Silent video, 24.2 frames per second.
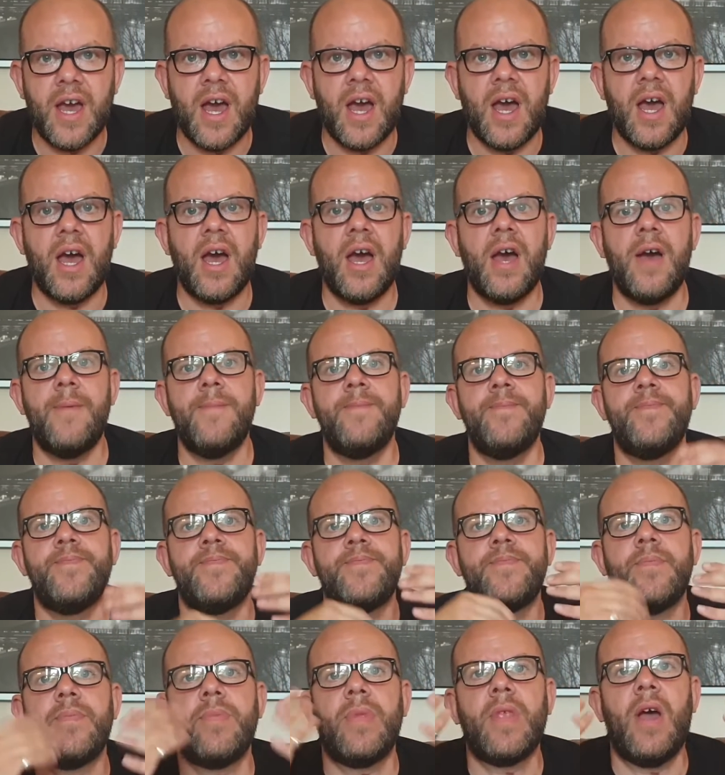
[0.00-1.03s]

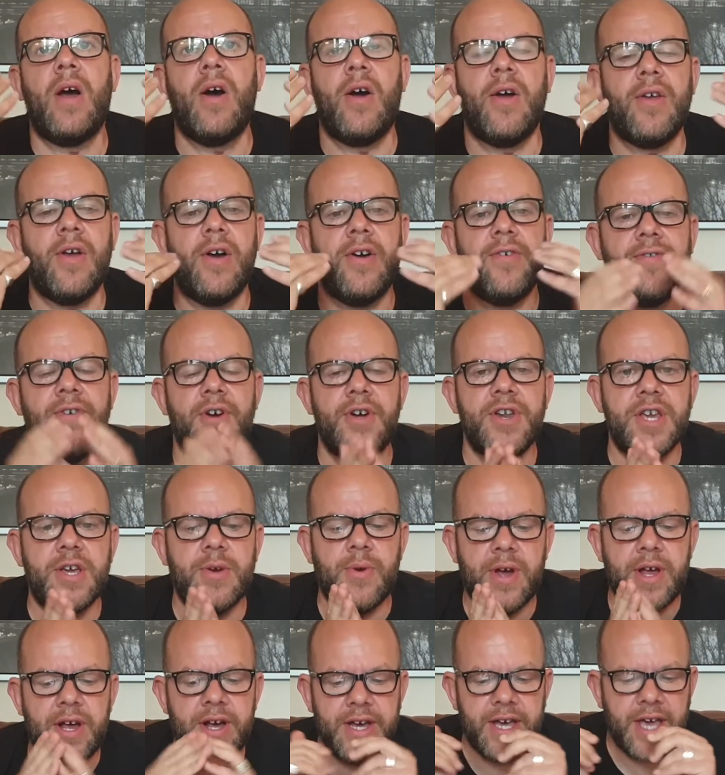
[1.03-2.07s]
I find it
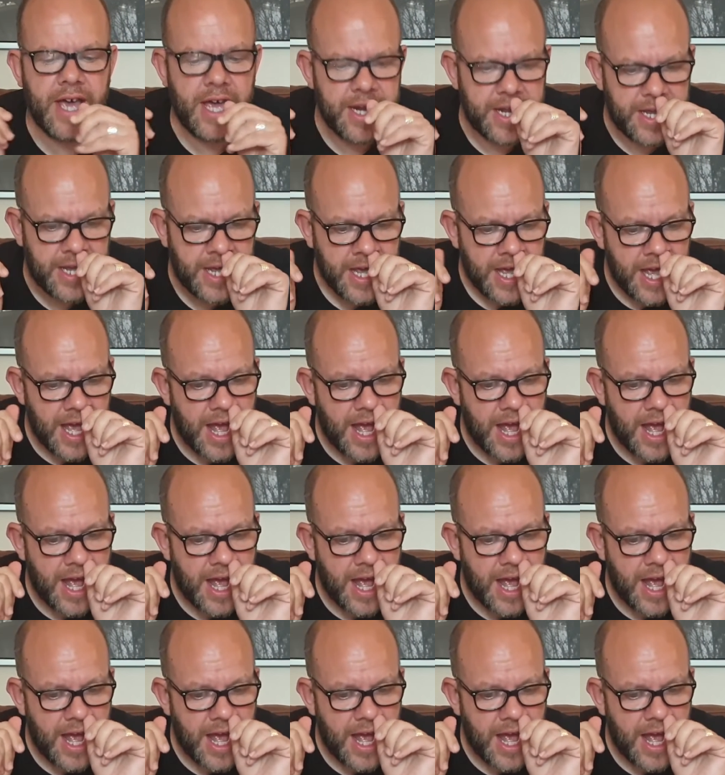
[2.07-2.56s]
quite uncanny.